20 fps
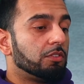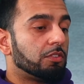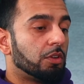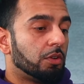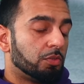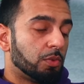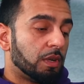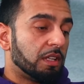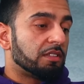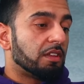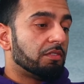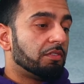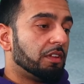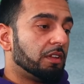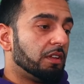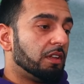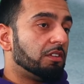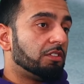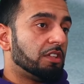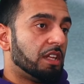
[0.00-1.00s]
so as well as having
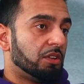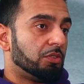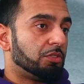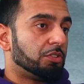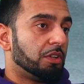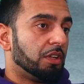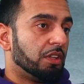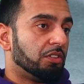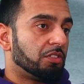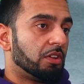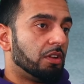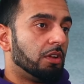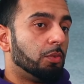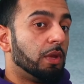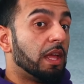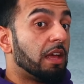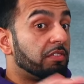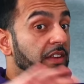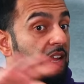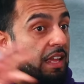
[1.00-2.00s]
an internal Sharia scholar,
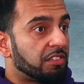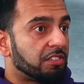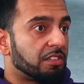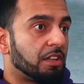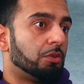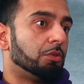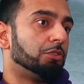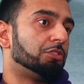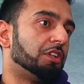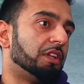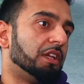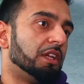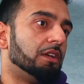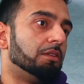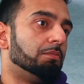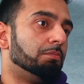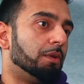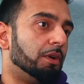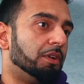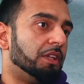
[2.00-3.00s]
we have an external
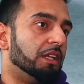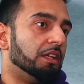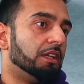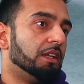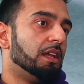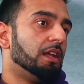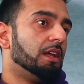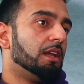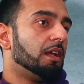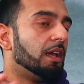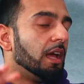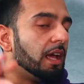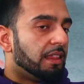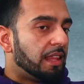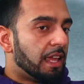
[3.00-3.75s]
Sharia body, yes.